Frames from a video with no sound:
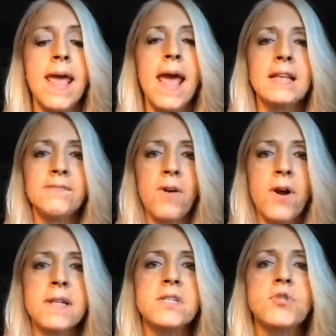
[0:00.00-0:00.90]
as far
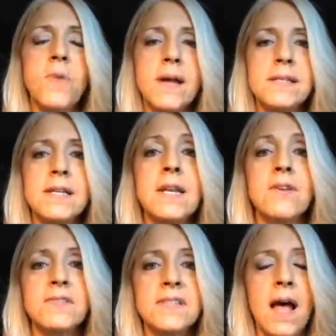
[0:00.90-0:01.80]
as trusting
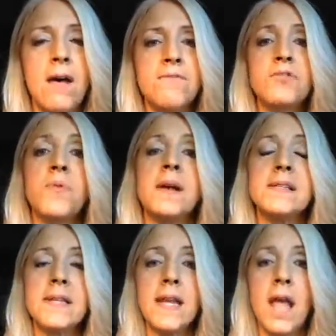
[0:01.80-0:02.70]
yourself,
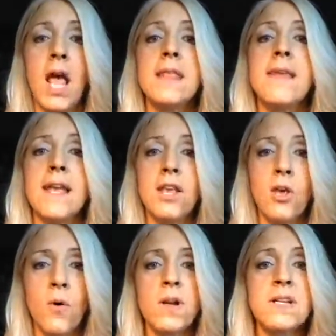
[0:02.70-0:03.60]
trusting that
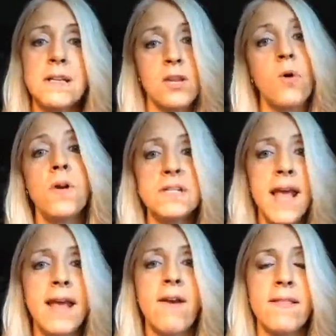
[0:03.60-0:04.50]
your
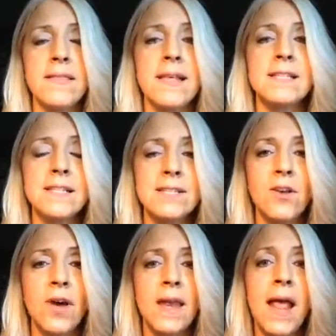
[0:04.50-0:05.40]
take on things is
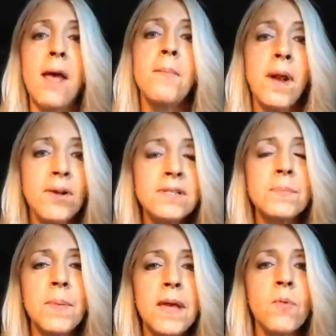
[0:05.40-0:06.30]
good, but also
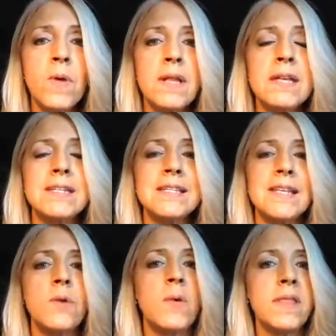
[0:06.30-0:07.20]
being willing to
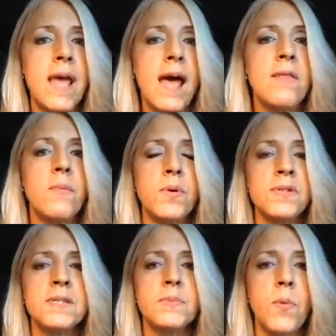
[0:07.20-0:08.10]
see what the other
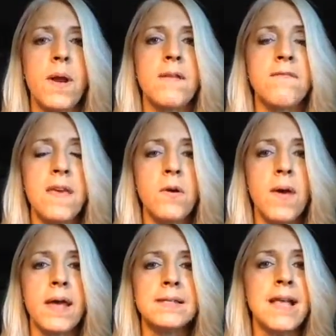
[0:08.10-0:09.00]
person's point of view
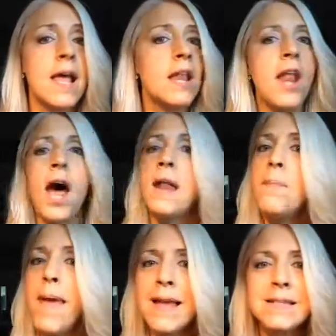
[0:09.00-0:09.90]
is. Not
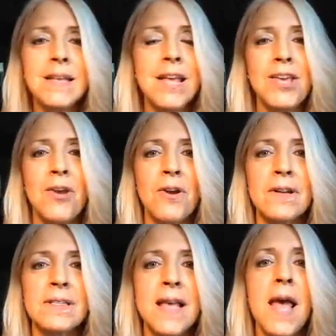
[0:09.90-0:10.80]
abandoning
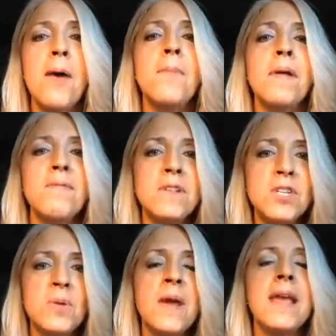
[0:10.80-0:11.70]
yours, but
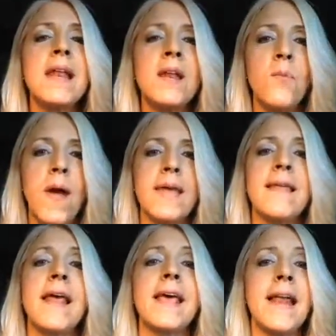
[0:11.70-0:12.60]
doing it in a way
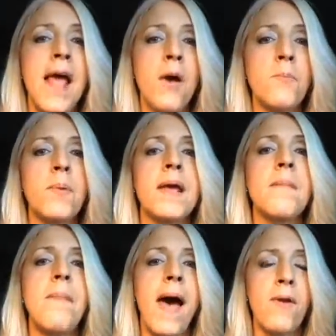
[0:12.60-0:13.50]
that can help bring
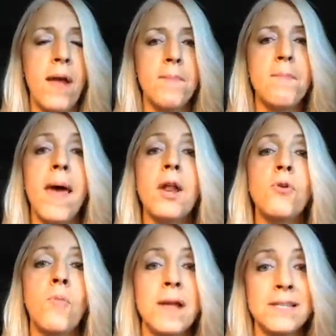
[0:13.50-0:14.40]
about a better
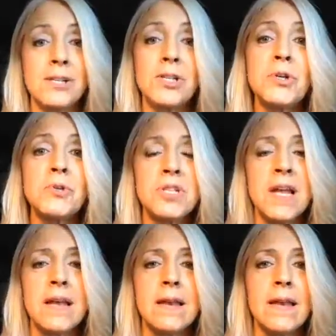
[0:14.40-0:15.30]

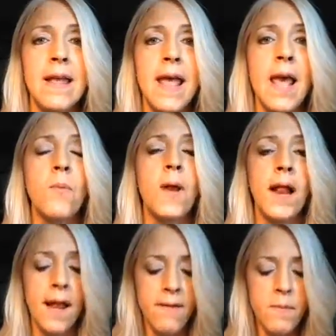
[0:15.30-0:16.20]
resolution. And what I
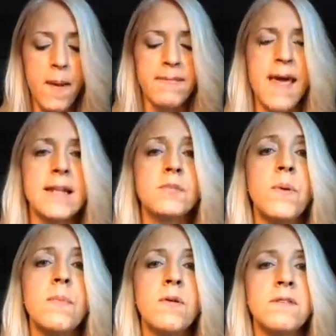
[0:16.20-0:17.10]
love about that is
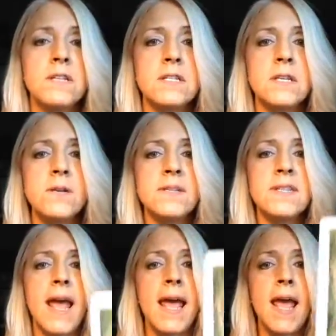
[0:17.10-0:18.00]
we move into
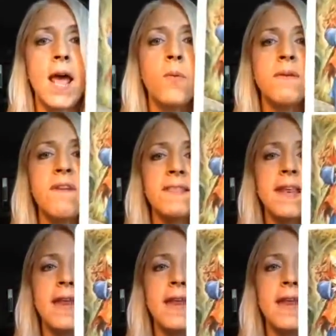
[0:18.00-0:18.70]
Tuesday, we've got the